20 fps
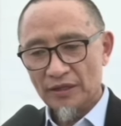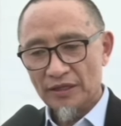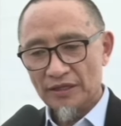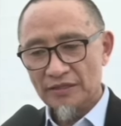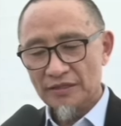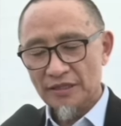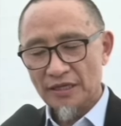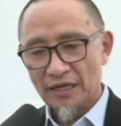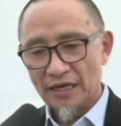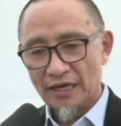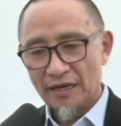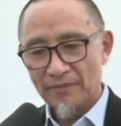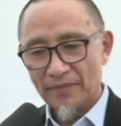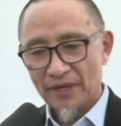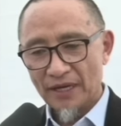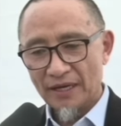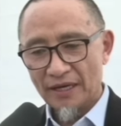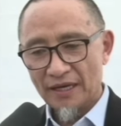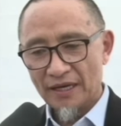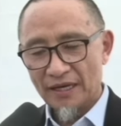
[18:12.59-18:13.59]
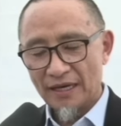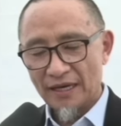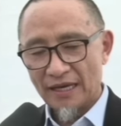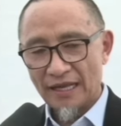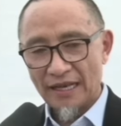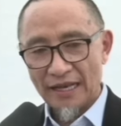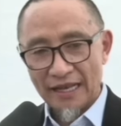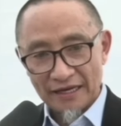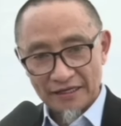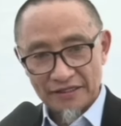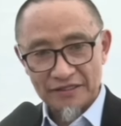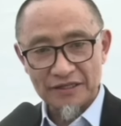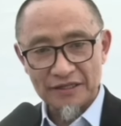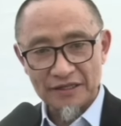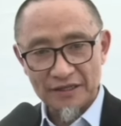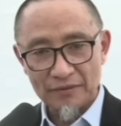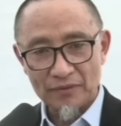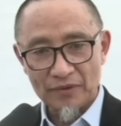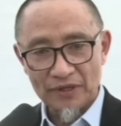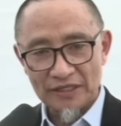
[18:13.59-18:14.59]
this coming
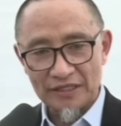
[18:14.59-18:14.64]
election,